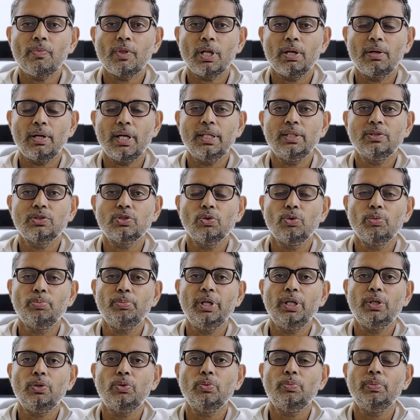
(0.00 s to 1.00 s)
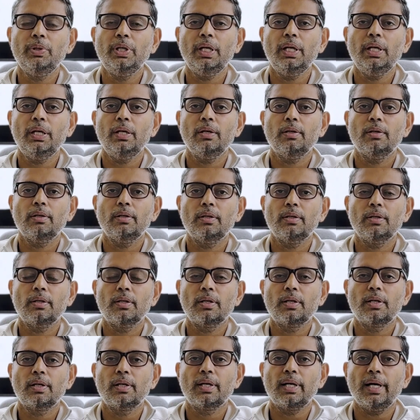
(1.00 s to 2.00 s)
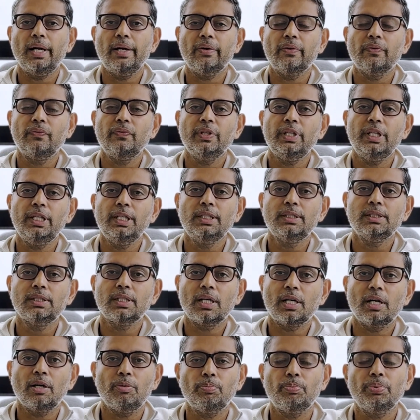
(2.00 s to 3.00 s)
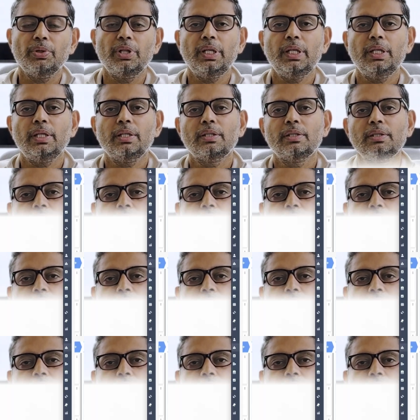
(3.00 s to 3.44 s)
Right? So B2B kind of needs a company